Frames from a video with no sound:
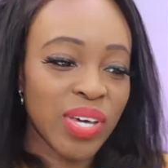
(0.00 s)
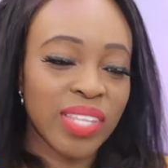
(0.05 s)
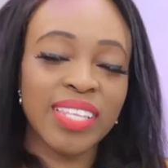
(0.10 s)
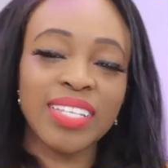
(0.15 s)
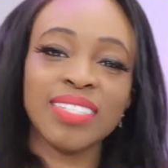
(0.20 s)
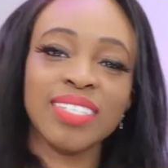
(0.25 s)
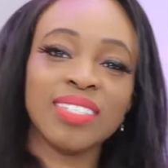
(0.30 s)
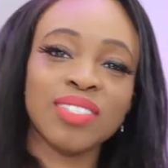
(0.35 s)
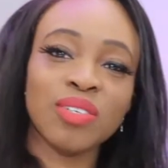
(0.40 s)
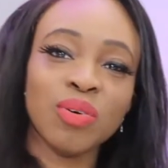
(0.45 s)

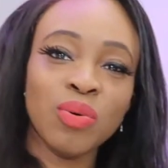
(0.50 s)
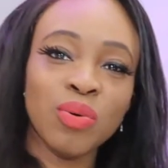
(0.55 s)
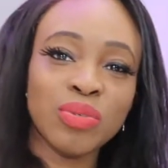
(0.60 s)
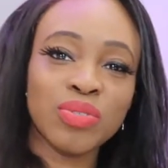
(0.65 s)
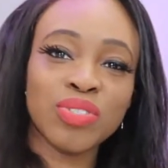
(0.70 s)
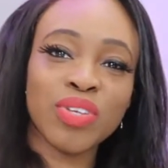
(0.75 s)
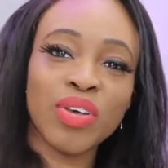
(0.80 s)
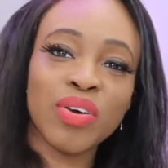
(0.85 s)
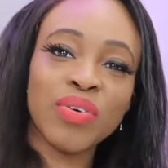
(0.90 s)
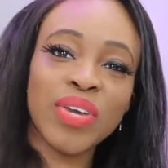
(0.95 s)
this is
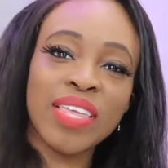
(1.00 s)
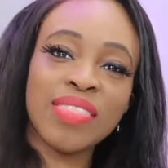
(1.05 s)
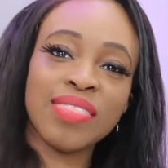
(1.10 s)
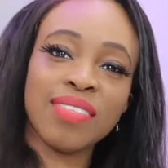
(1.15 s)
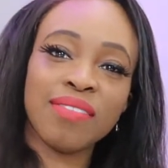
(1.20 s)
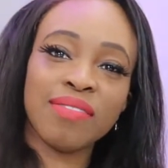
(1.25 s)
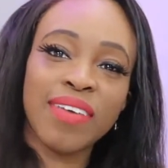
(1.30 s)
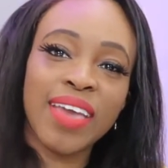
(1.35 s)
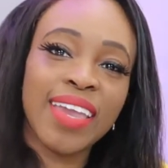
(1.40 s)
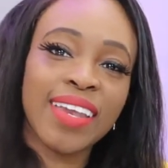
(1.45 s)
also in
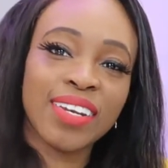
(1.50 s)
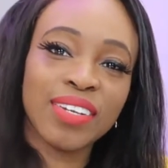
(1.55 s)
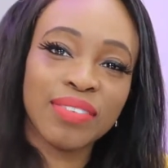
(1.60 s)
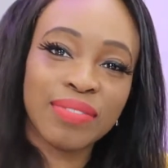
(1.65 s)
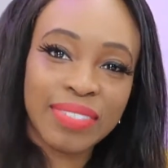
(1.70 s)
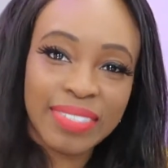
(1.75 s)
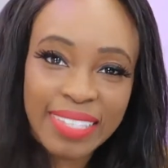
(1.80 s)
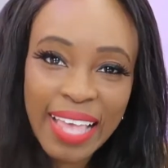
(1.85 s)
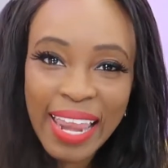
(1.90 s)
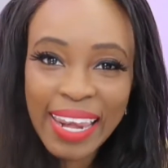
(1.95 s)
the vein of
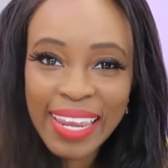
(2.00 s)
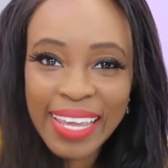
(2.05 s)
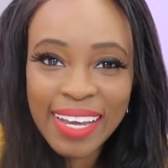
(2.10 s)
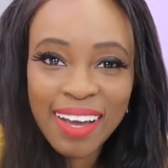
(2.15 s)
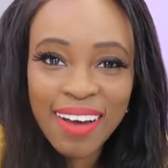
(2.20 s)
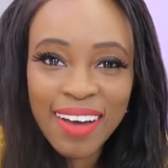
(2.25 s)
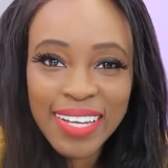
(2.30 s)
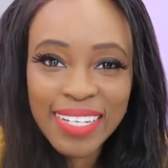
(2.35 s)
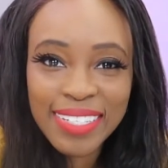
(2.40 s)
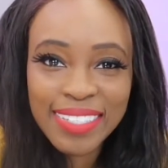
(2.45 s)

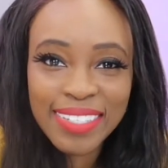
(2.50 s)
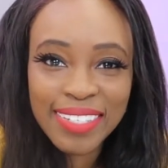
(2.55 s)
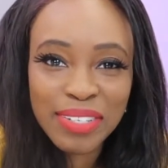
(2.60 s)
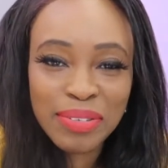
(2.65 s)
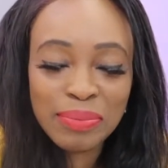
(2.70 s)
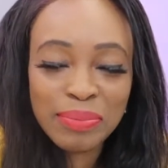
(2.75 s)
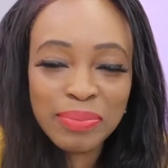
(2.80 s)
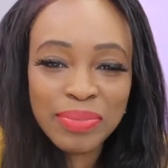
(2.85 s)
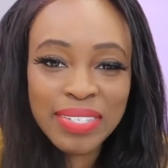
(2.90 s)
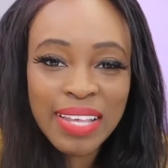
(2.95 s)
selling
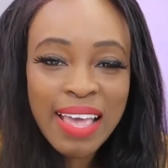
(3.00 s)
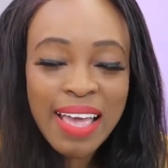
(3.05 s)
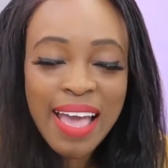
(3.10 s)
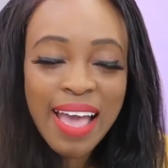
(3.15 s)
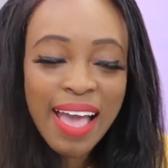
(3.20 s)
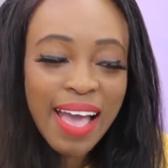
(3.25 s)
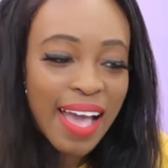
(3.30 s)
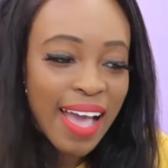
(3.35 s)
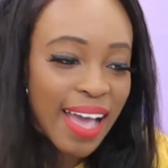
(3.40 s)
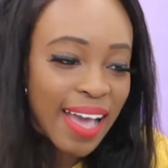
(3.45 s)
items,
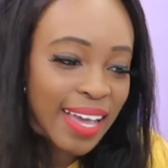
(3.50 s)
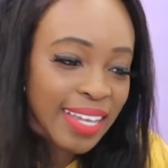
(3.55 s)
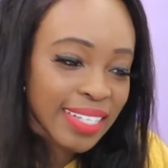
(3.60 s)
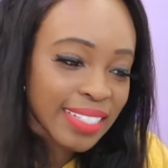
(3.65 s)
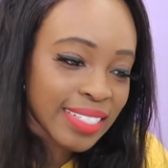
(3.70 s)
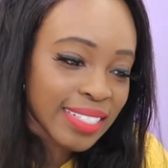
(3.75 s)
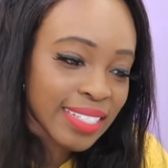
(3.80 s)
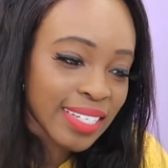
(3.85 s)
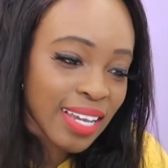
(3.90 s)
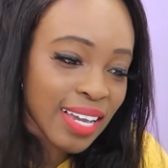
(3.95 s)

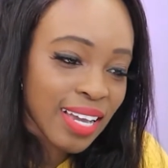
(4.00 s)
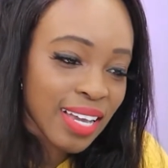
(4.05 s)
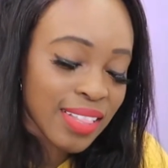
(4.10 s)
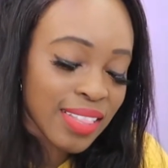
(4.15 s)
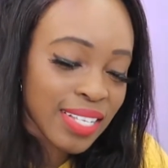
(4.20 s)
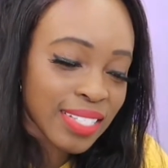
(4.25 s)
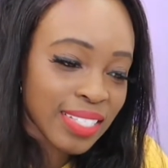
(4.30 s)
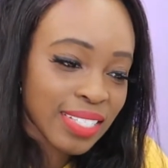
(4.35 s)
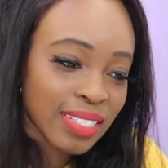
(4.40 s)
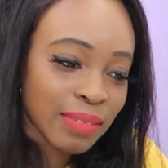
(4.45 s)
and
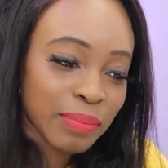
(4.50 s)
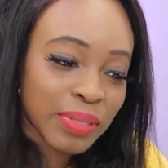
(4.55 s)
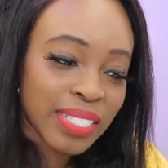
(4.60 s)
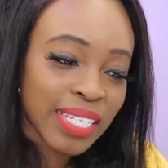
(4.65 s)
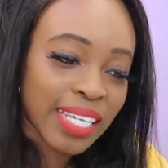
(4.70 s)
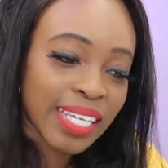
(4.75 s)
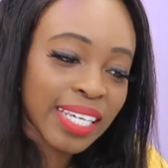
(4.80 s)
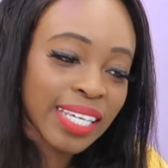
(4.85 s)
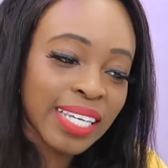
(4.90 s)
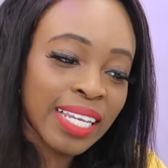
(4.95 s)
this is in
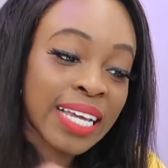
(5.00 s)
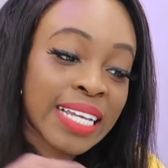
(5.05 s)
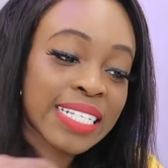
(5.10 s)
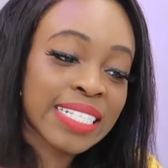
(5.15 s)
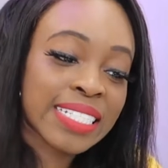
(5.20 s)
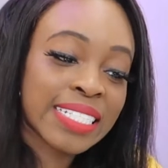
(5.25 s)
particular